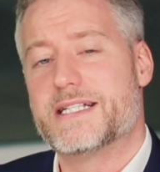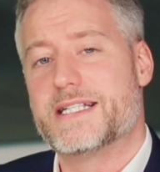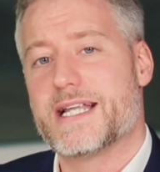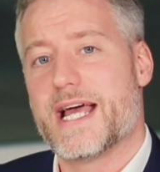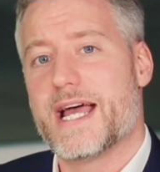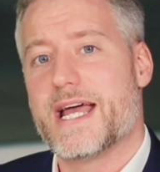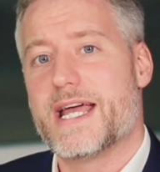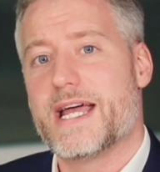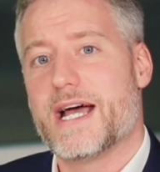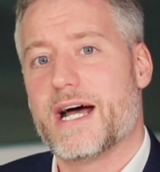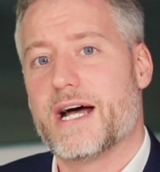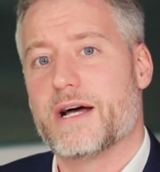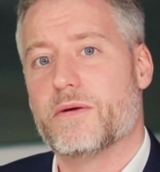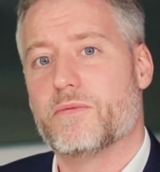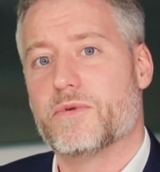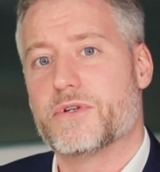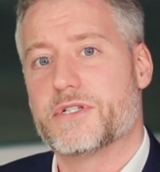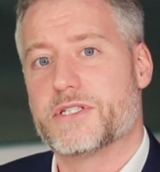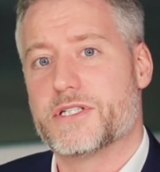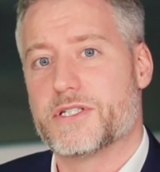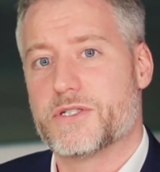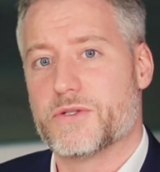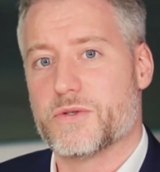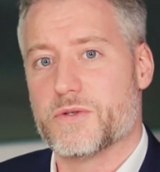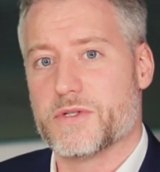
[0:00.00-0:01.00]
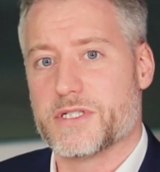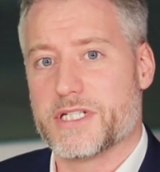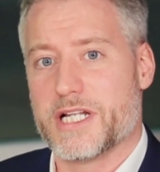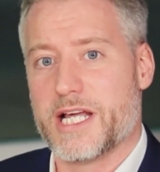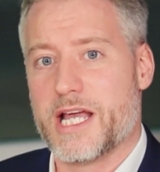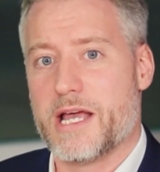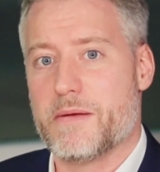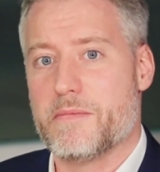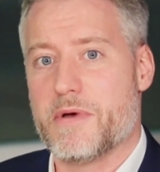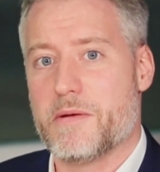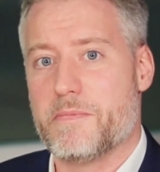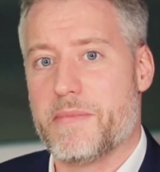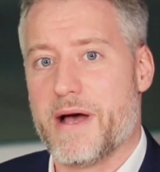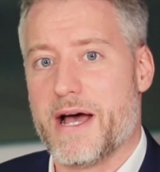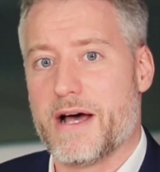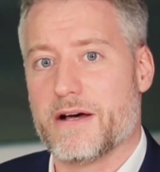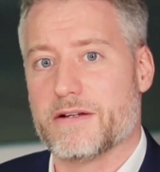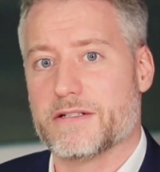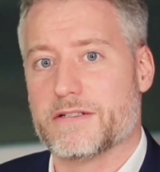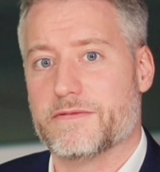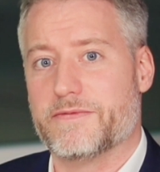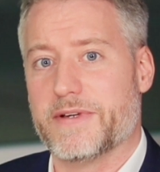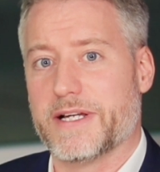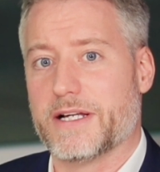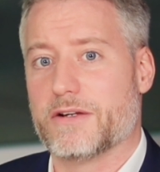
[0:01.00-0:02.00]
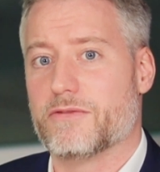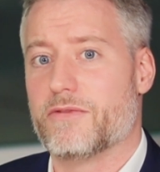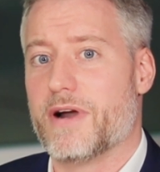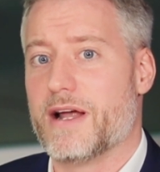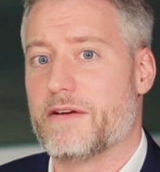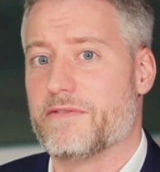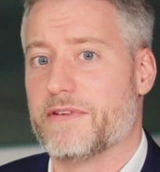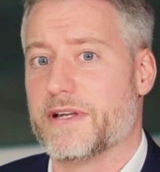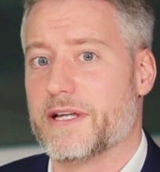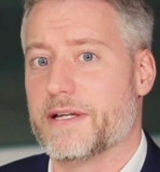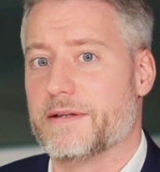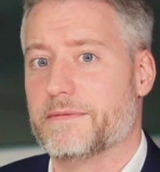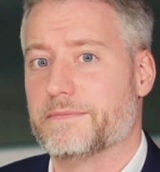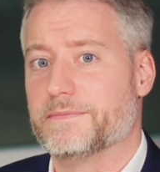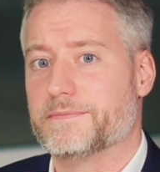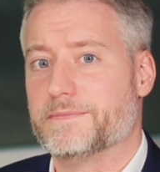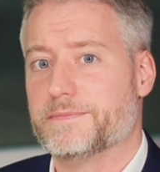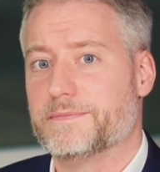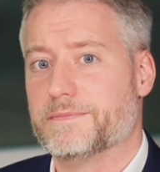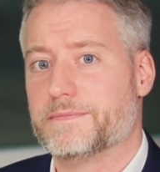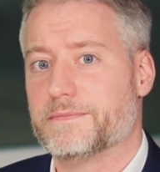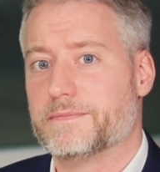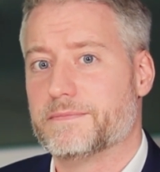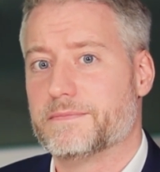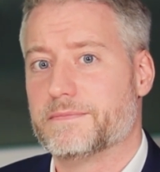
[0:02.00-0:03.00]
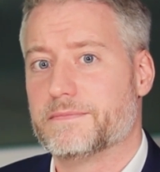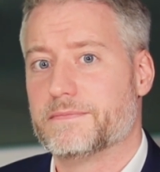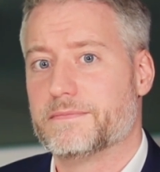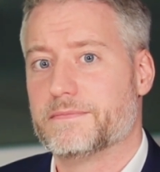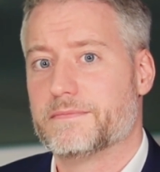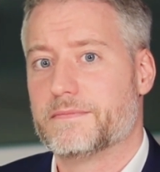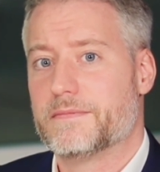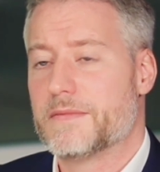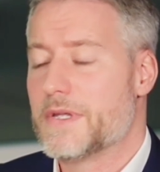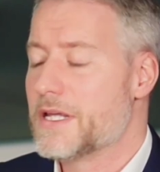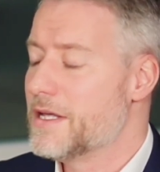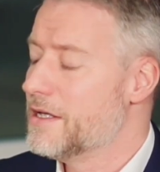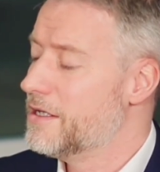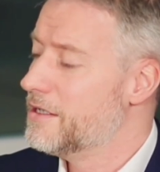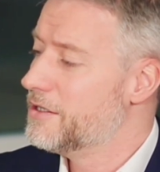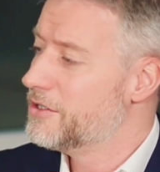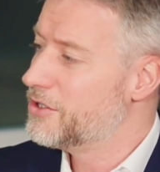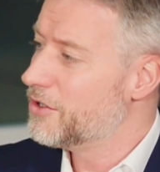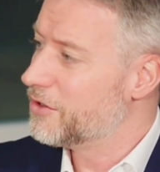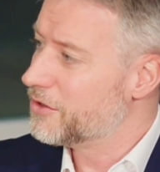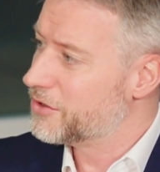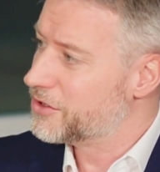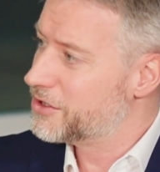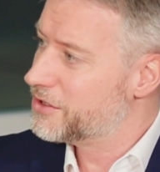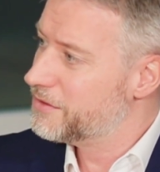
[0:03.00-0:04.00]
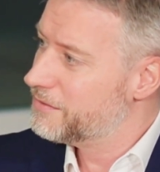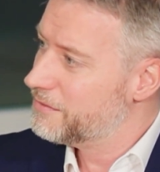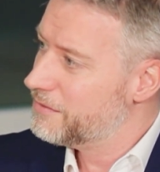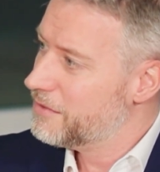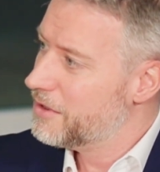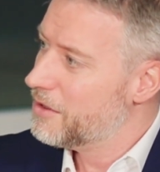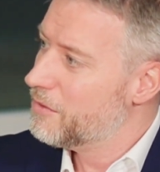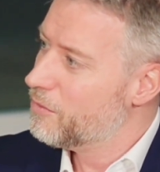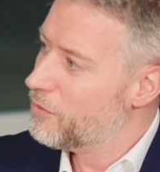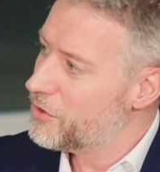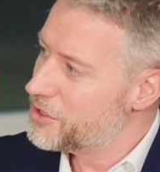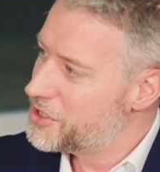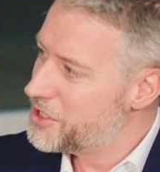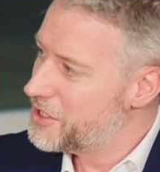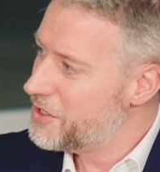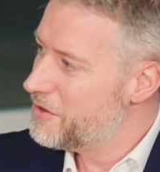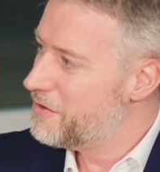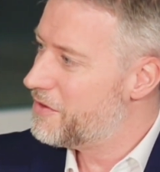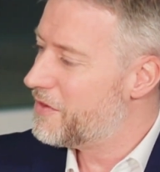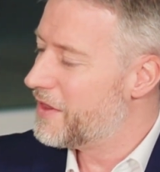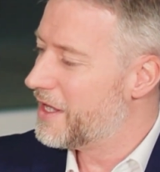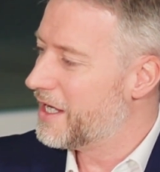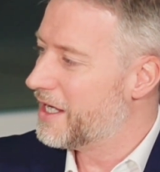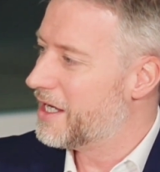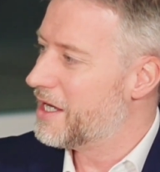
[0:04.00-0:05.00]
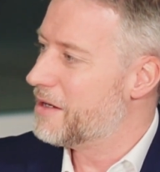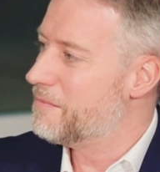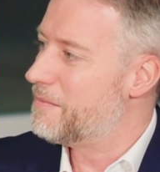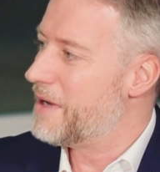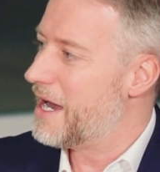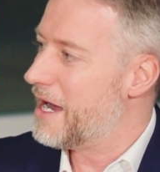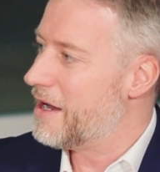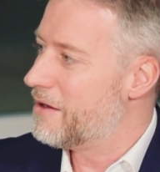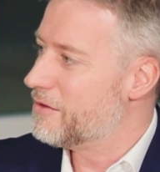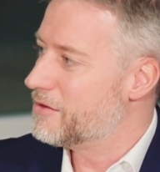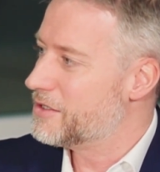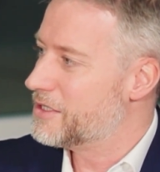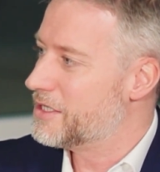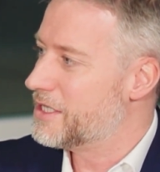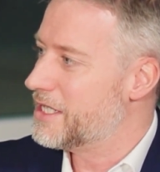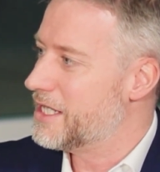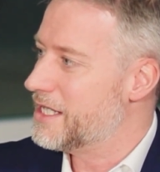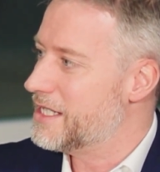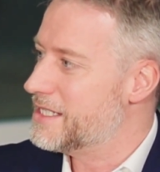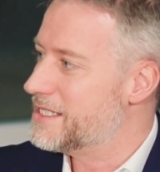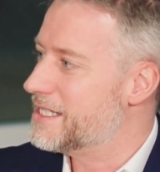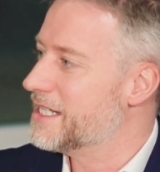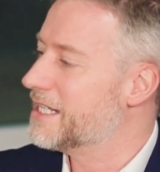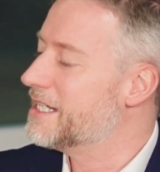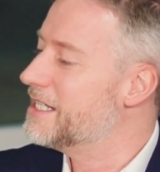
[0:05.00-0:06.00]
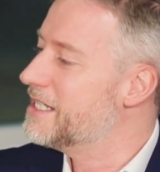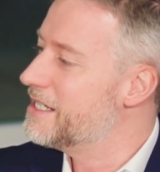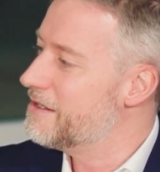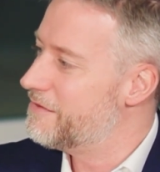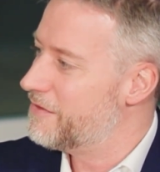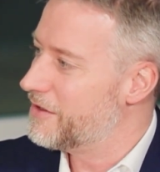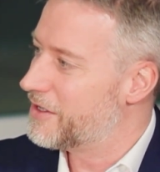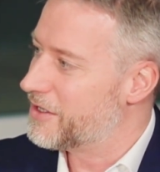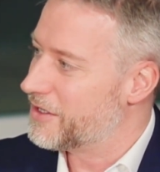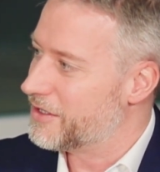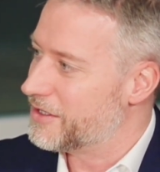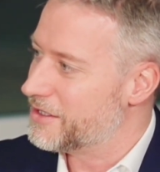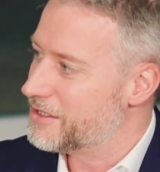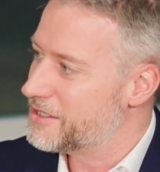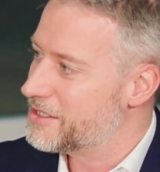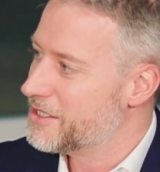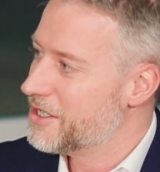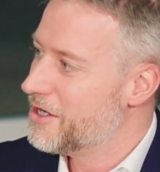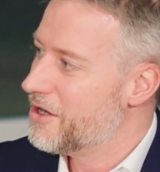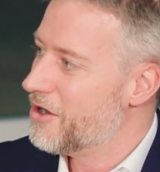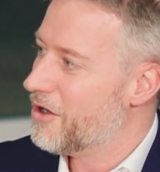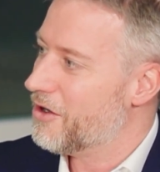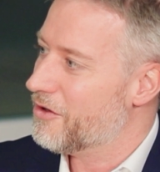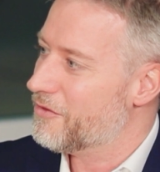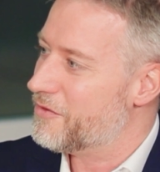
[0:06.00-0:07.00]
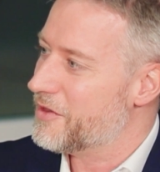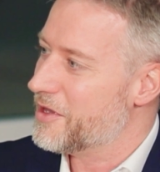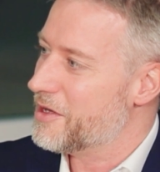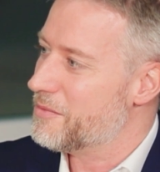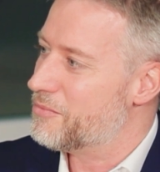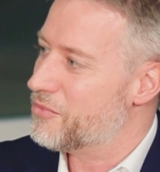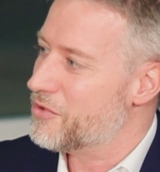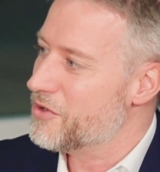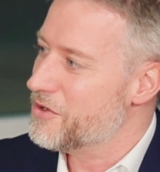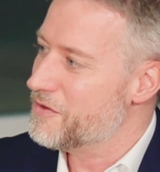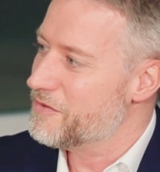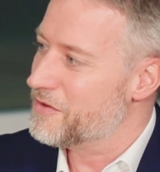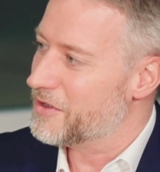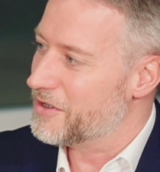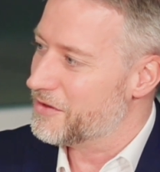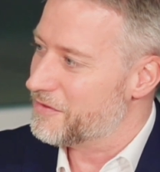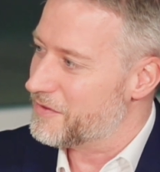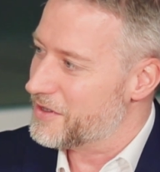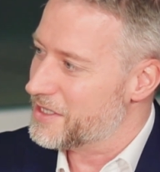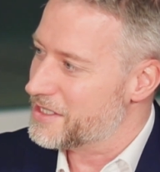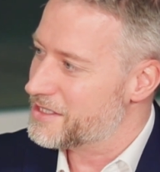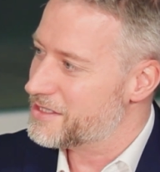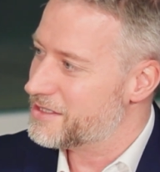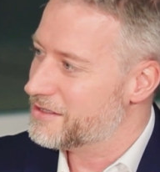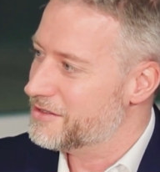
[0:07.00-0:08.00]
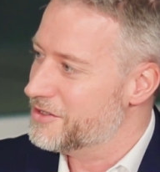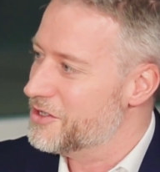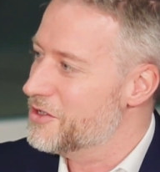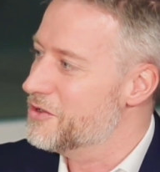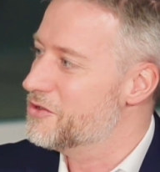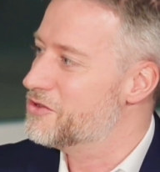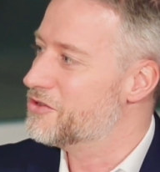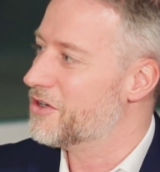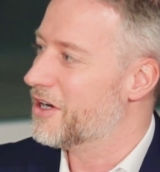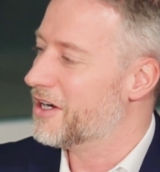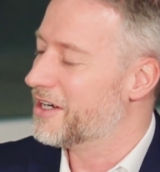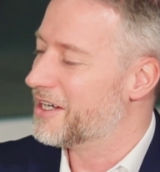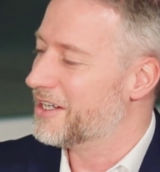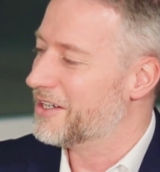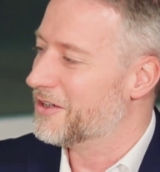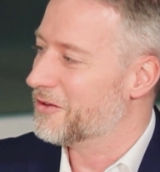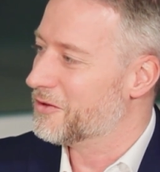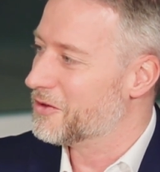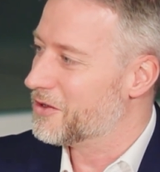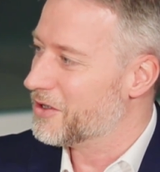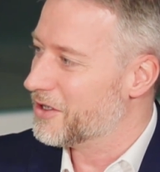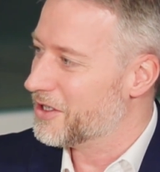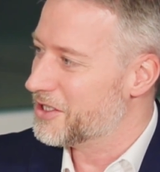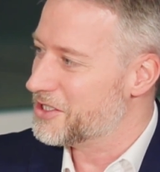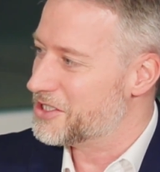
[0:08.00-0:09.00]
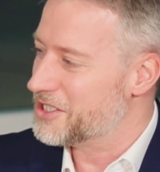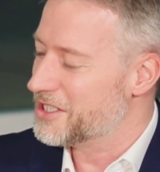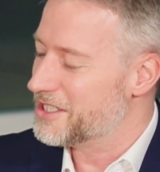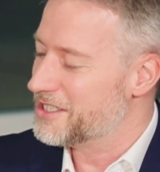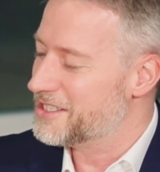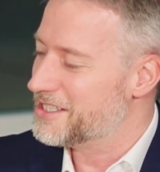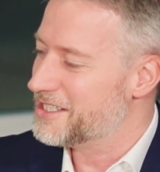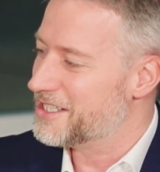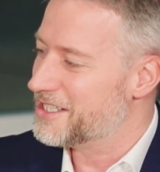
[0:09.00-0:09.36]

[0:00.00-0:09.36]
today I want to talk to him about Vitrakvi. Josh, what do you think about the significance of the approval of this new drug in oncology